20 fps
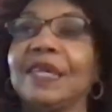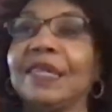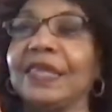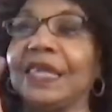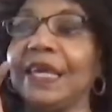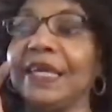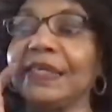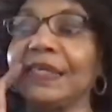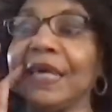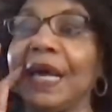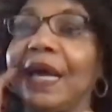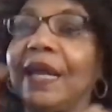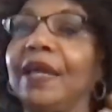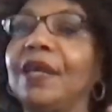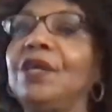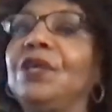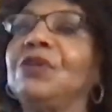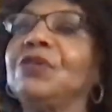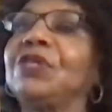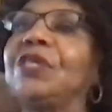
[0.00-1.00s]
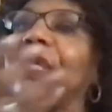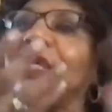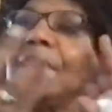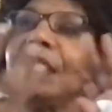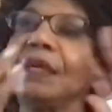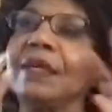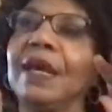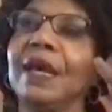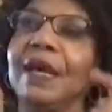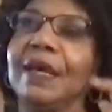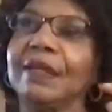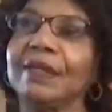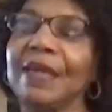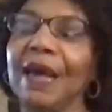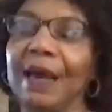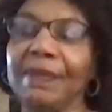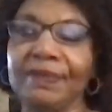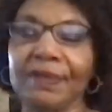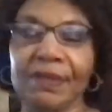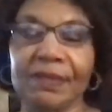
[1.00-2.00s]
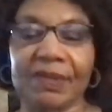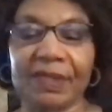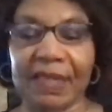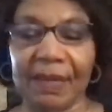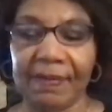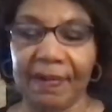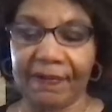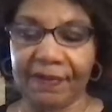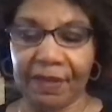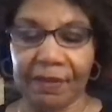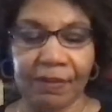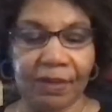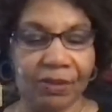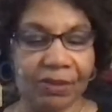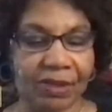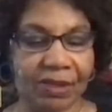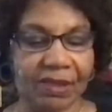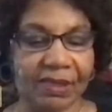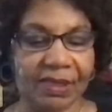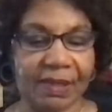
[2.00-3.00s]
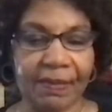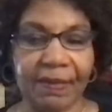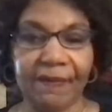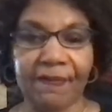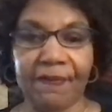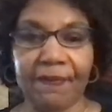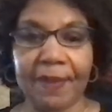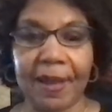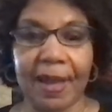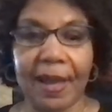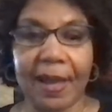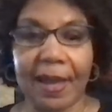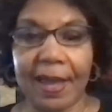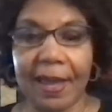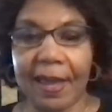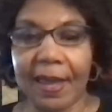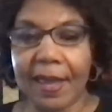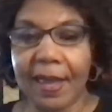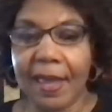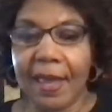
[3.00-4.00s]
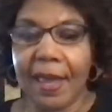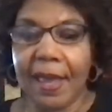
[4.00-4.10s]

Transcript: and things on it. You see the tops of some of them. You see some of my